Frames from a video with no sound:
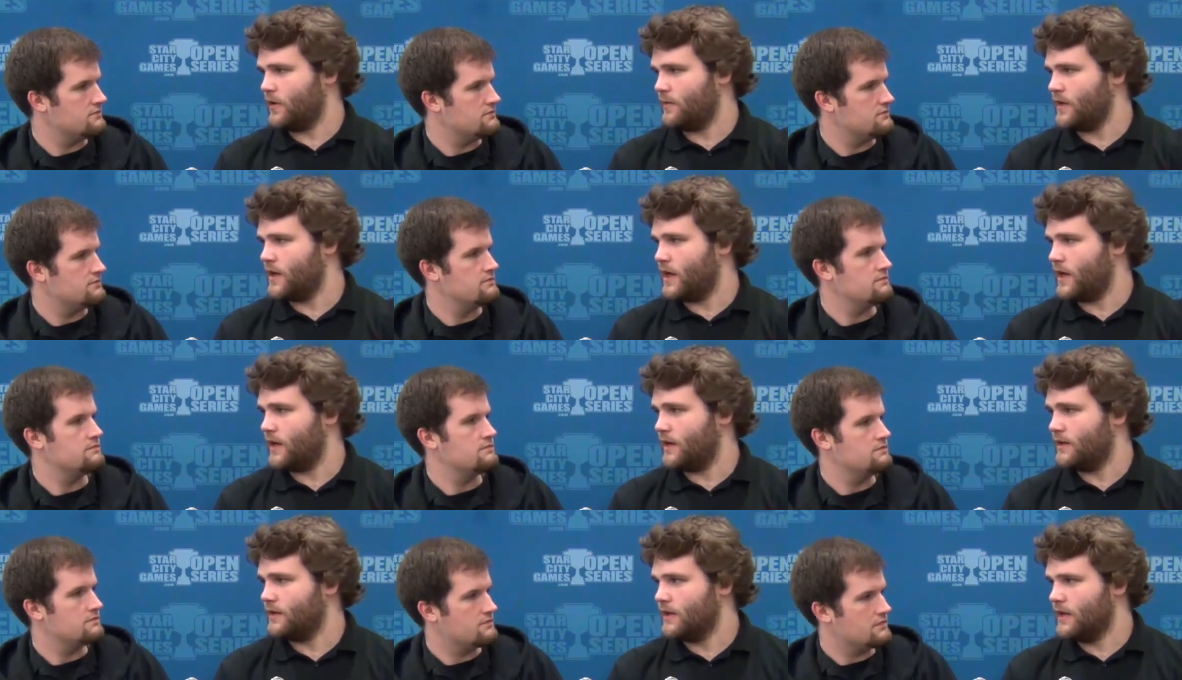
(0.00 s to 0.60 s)
Speaker 1: fall
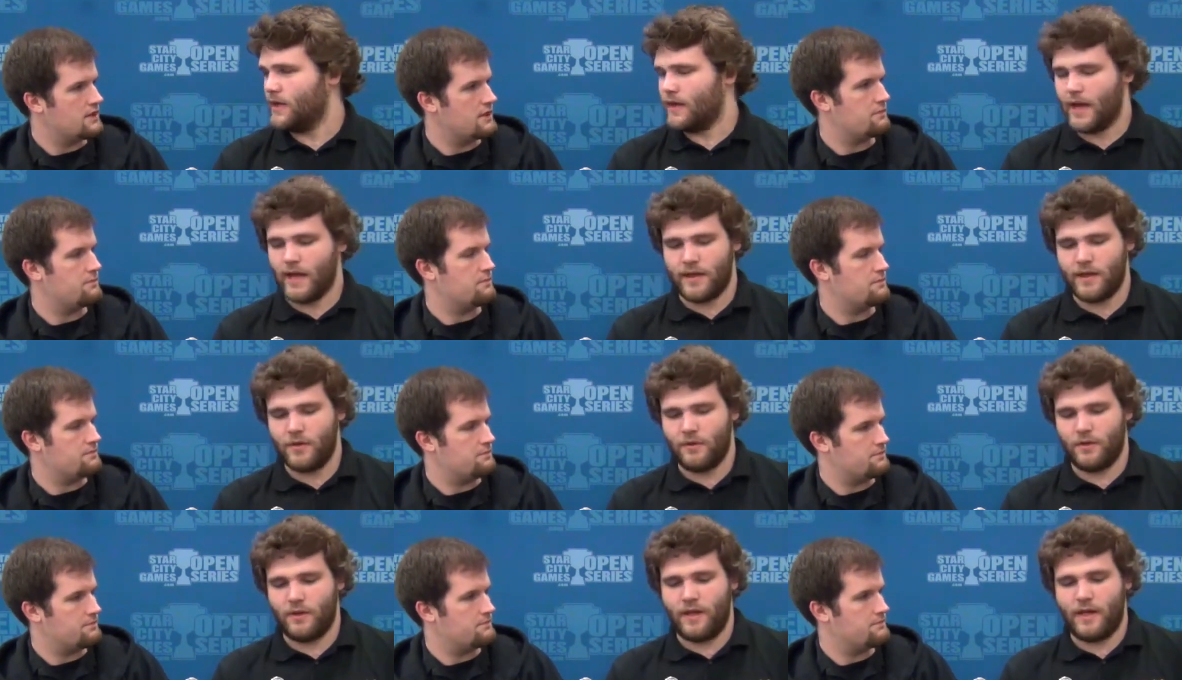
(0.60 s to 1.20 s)
behind yep. and then
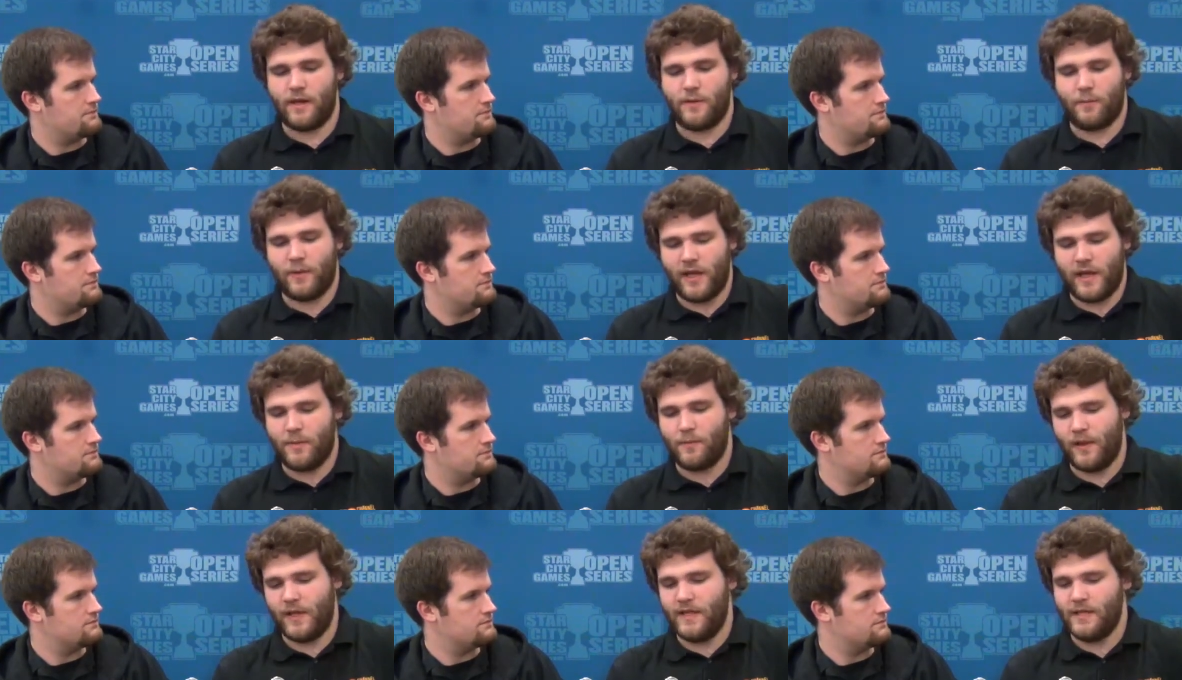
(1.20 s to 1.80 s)
it would like play
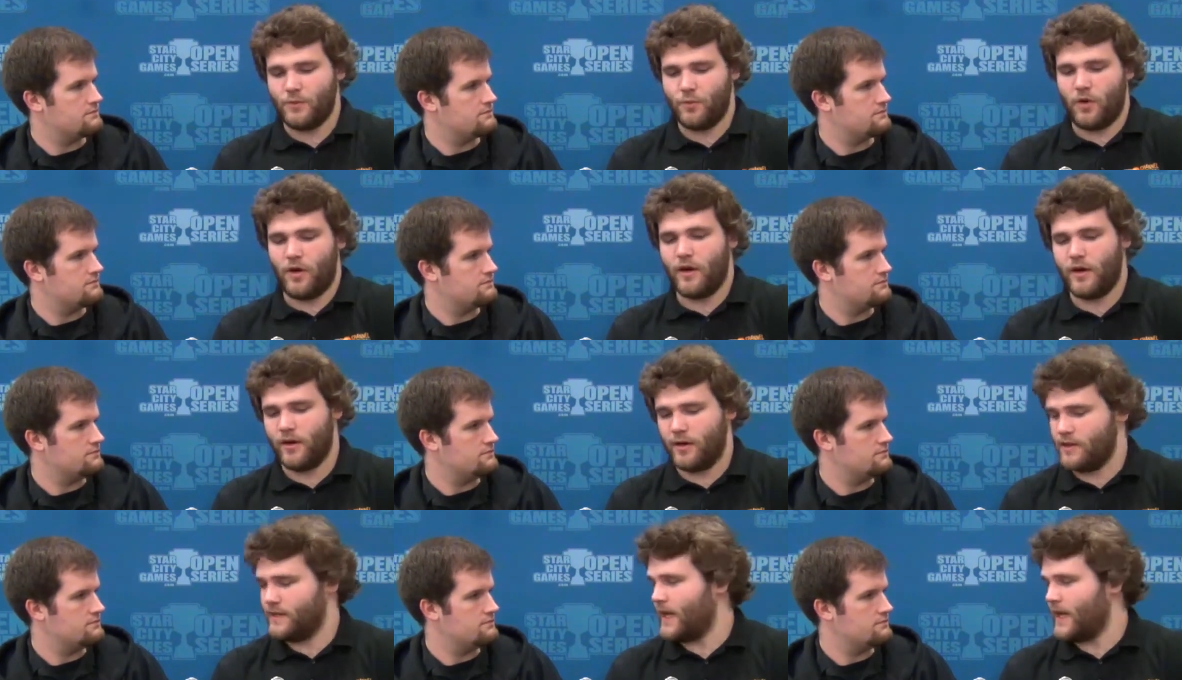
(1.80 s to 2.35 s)
a planeswalker and